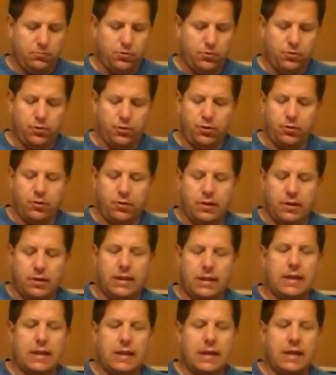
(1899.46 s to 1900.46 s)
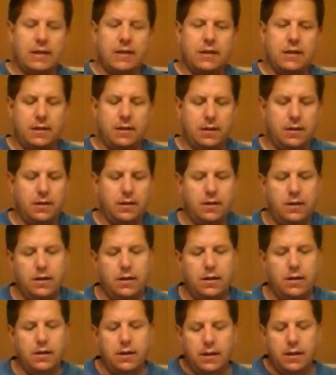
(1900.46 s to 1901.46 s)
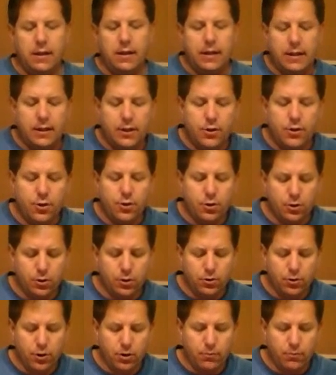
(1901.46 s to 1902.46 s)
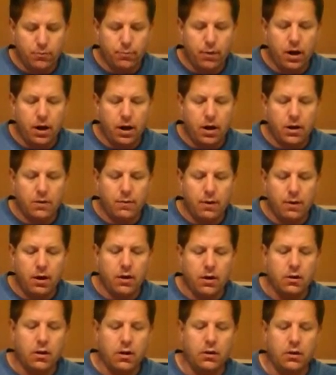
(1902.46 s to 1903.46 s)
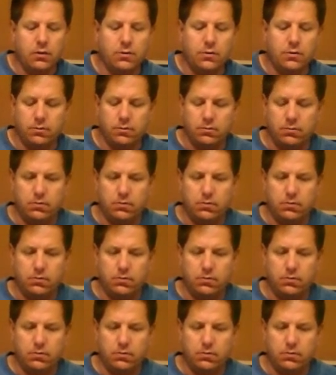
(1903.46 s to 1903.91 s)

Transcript: So glue it like that, and then you glue your bottom on also.